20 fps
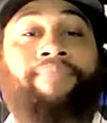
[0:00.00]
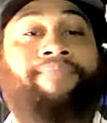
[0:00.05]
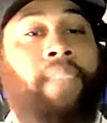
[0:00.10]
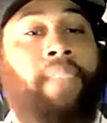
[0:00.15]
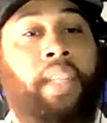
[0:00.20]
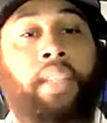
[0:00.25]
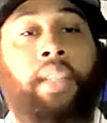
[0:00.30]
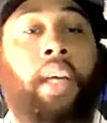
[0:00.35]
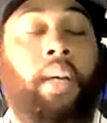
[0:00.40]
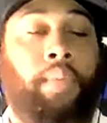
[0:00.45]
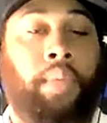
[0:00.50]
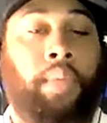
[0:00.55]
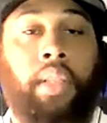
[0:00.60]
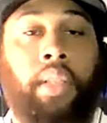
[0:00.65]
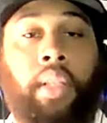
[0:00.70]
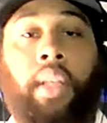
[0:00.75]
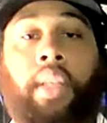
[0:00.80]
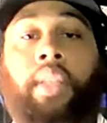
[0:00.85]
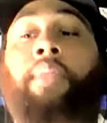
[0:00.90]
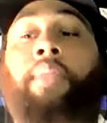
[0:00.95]
That's not what she
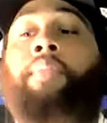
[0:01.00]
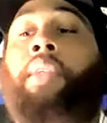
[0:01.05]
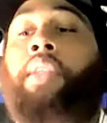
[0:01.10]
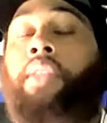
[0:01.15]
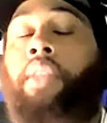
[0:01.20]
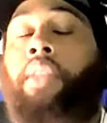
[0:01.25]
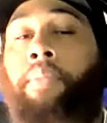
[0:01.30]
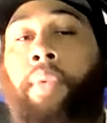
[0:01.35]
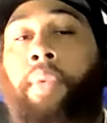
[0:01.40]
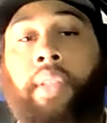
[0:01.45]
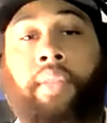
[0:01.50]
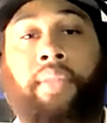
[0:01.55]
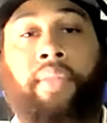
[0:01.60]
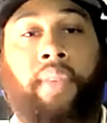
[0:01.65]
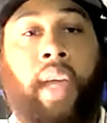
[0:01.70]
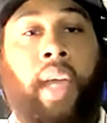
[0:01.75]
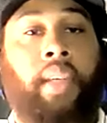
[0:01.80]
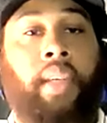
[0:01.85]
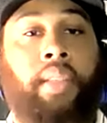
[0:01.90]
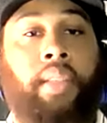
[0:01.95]
does. She brings
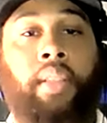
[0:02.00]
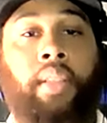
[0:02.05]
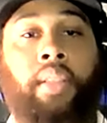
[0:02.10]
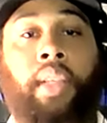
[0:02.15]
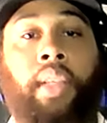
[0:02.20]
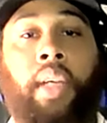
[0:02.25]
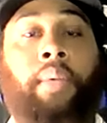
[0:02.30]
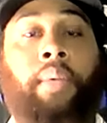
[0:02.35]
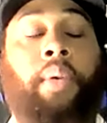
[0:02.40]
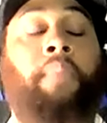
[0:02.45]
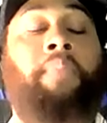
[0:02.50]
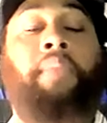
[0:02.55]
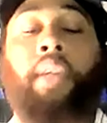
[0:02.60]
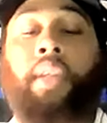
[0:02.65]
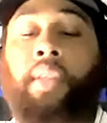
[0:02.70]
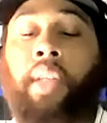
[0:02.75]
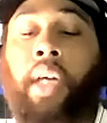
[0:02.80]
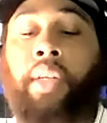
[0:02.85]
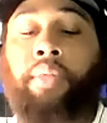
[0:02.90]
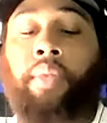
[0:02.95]
facts to the table.
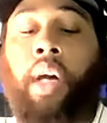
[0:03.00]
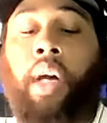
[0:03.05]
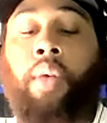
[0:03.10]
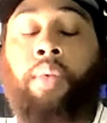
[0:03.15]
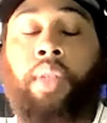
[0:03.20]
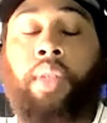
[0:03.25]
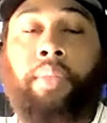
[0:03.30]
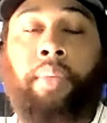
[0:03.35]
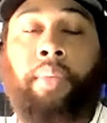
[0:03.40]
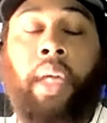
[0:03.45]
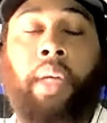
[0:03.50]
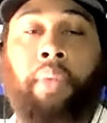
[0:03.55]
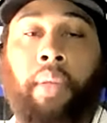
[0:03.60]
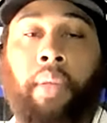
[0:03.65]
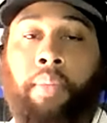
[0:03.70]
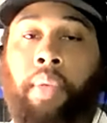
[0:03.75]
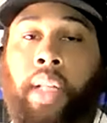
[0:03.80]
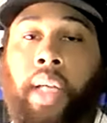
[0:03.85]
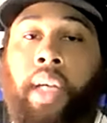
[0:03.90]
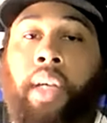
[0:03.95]
That's why I respect
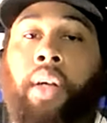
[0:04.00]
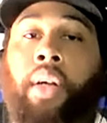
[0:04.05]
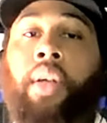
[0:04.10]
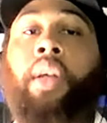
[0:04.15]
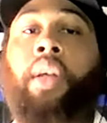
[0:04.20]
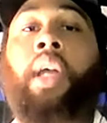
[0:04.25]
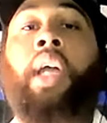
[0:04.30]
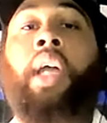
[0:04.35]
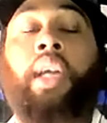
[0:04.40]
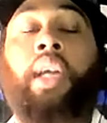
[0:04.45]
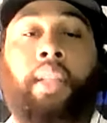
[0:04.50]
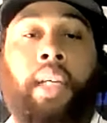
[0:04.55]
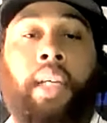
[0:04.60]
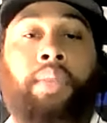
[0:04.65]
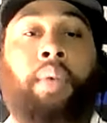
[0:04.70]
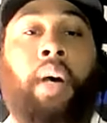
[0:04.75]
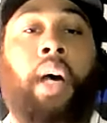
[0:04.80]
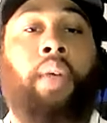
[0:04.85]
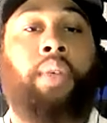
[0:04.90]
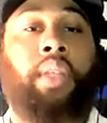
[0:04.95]
people like her. That's
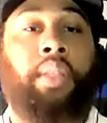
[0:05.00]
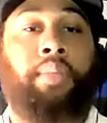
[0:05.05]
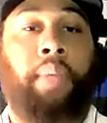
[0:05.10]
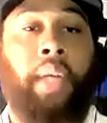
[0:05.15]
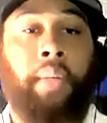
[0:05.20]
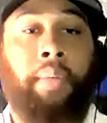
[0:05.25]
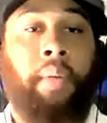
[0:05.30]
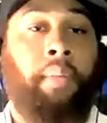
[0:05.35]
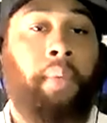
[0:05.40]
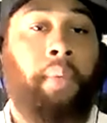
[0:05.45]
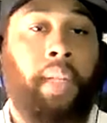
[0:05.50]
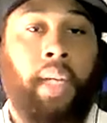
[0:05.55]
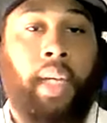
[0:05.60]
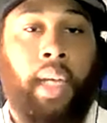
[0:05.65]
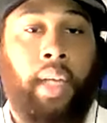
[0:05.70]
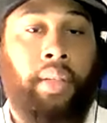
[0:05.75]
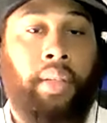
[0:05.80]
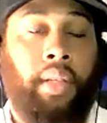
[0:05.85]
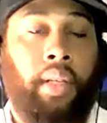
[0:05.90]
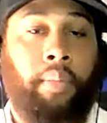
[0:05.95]
why I respect people like
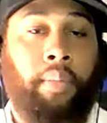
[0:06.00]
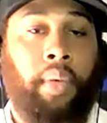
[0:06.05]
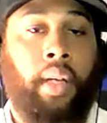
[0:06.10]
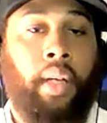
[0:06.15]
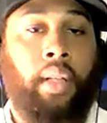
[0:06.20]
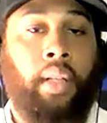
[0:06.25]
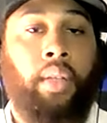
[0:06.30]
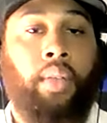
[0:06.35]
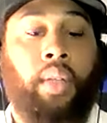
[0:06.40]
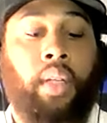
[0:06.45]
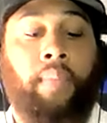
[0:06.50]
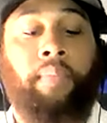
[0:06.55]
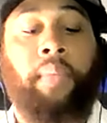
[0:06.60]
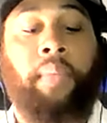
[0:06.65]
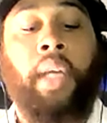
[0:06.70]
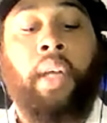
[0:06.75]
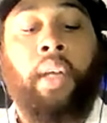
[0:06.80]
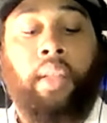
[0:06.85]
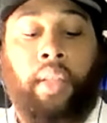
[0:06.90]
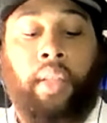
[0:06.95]
Anthony Brian Logan.
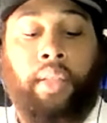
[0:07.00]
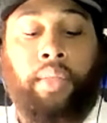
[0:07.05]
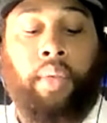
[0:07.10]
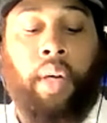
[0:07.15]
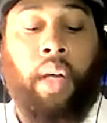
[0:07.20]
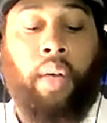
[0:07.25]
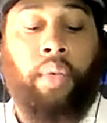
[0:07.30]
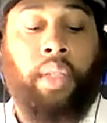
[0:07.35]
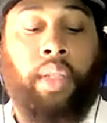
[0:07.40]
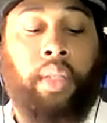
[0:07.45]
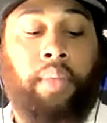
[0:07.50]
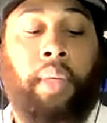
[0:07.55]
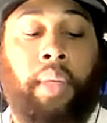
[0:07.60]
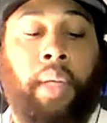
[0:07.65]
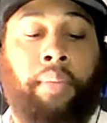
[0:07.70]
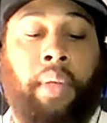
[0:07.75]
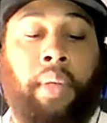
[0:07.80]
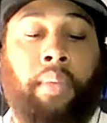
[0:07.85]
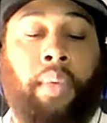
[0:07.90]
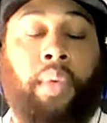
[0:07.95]
That's why I
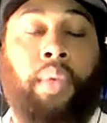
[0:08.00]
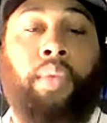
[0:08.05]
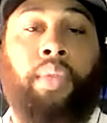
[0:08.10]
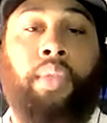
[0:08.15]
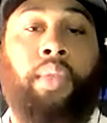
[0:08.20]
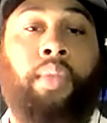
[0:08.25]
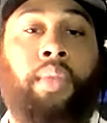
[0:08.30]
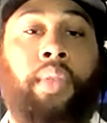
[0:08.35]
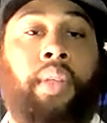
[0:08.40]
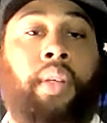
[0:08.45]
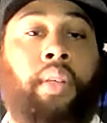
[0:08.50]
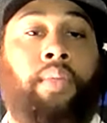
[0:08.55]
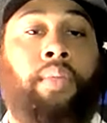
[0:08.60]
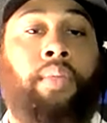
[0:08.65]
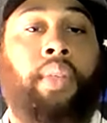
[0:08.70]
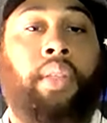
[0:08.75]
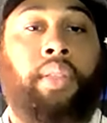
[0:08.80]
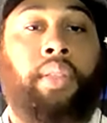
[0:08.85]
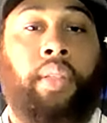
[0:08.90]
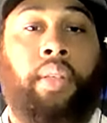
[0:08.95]
respect people who do their
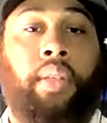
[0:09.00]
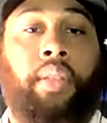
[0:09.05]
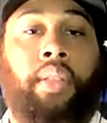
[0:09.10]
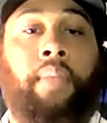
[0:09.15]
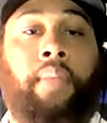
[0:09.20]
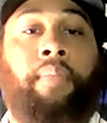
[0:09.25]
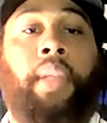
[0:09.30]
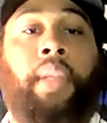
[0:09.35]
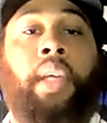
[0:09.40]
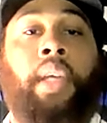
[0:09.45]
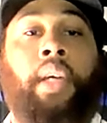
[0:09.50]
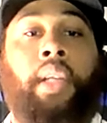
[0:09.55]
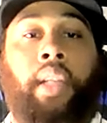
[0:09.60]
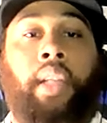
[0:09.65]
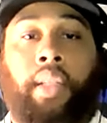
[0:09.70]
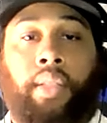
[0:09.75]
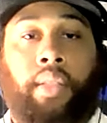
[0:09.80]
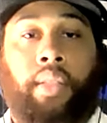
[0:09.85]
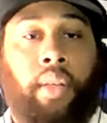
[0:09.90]
research, like